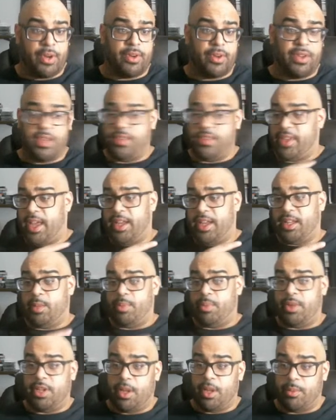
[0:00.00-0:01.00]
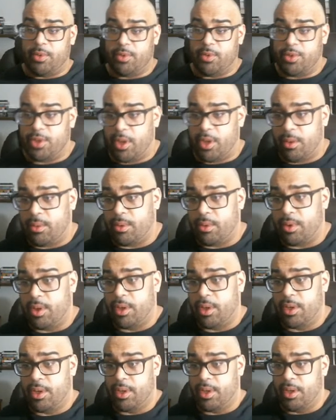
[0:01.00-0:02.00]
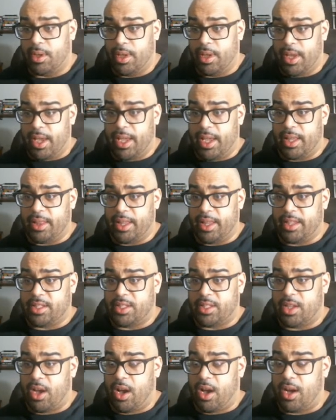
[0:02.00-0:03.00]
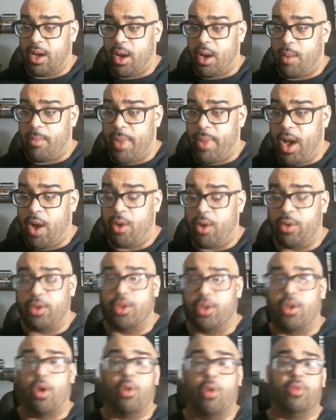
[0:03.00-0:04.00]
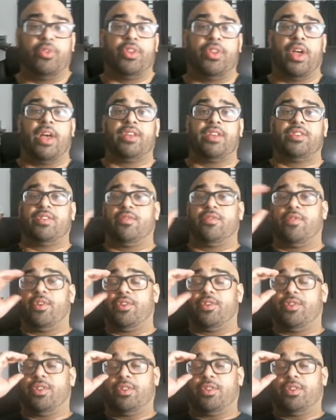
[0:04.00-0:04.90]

is at EPW Show. And let's talk about Goldust versus